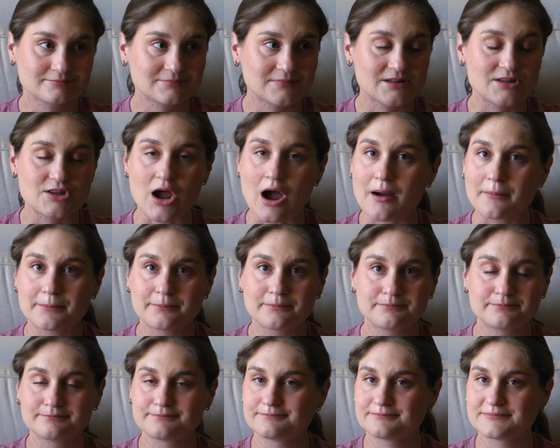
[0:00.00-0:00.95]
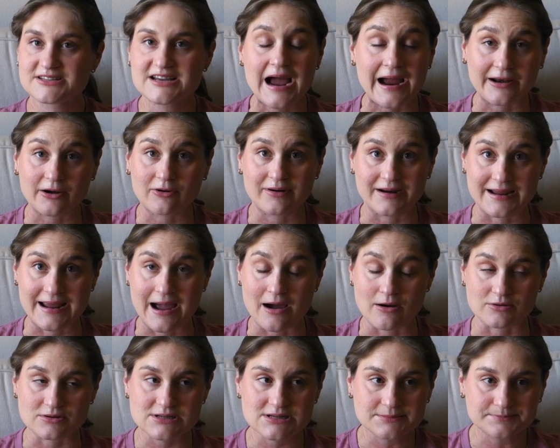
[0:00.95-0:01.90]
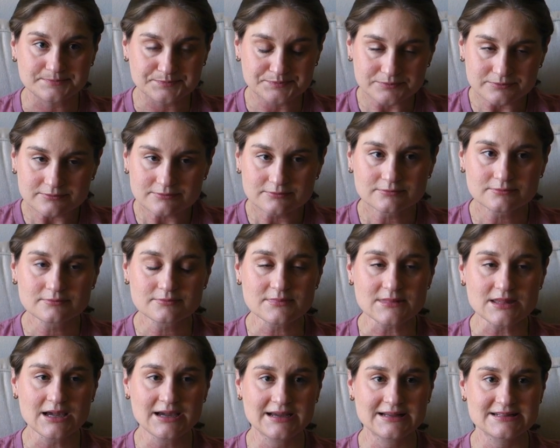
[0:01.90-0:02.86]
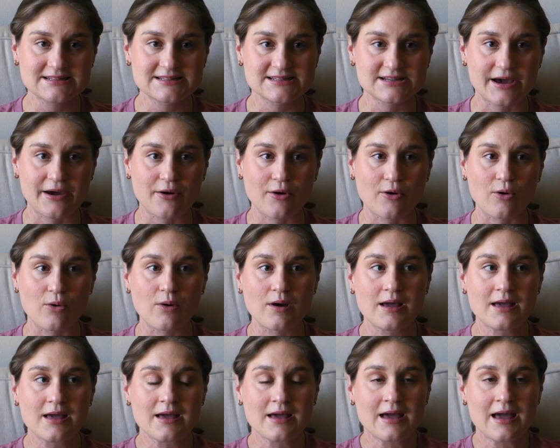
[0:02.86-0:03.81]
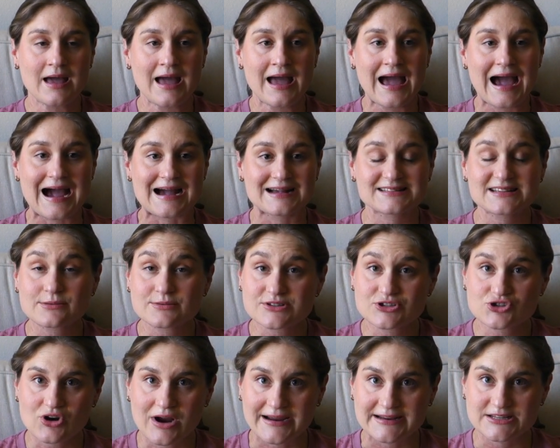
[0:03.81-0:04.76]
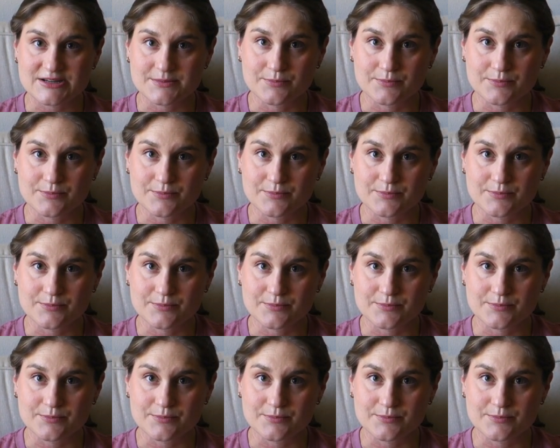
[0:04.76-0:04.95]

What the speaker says: not tiring out. And so as I was trying to